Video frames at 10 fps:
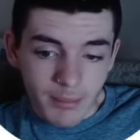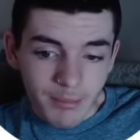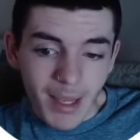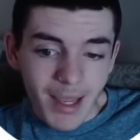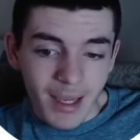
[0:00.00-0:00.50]

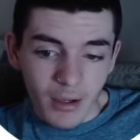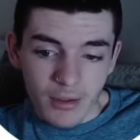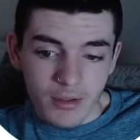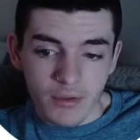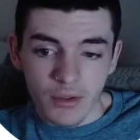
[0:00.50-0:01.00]

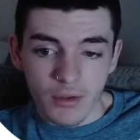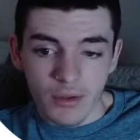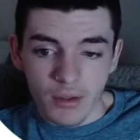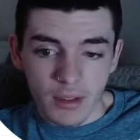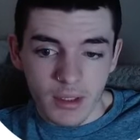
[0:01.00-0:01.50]
pairs of
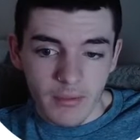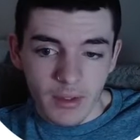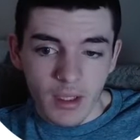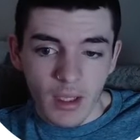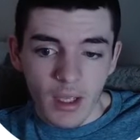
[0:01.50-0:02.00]
shirts
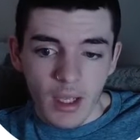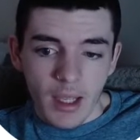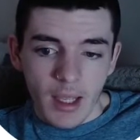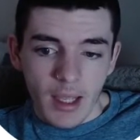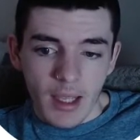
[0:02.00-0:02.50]
even,
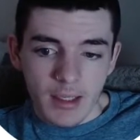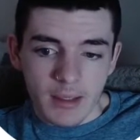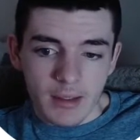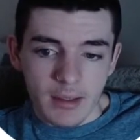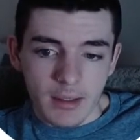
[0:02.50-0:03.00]

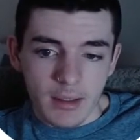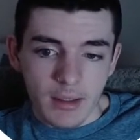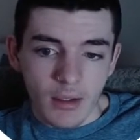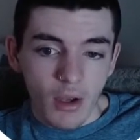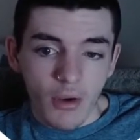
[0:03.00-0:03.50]
and
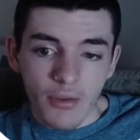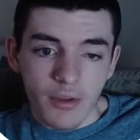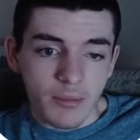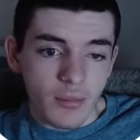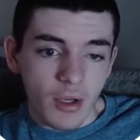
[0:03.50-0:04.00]
not all of
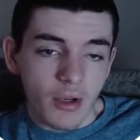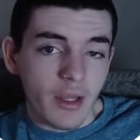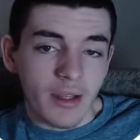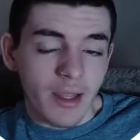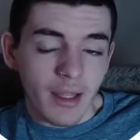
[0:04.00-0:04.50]
them are
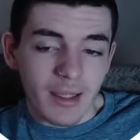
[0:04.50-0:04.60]
like that.